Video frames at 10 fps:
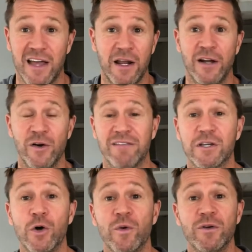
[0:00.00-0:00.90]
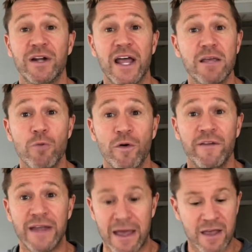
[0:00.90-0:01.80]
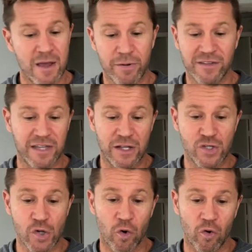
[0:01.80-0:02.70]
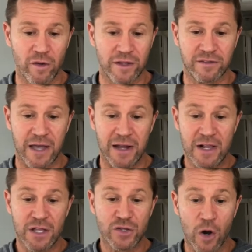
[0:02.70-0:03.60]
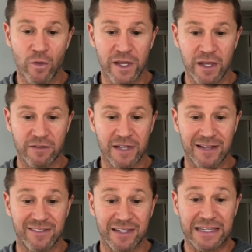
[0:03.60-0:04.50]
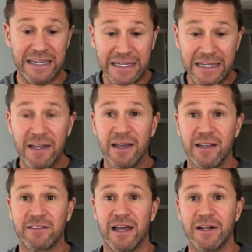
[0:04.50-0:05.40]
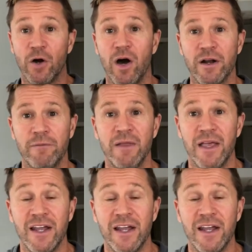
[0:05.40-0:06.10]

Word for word: I don't have to go into it any more than that, but it's got Joel, it's got Tony, it's got Sagi, it's got Autumn,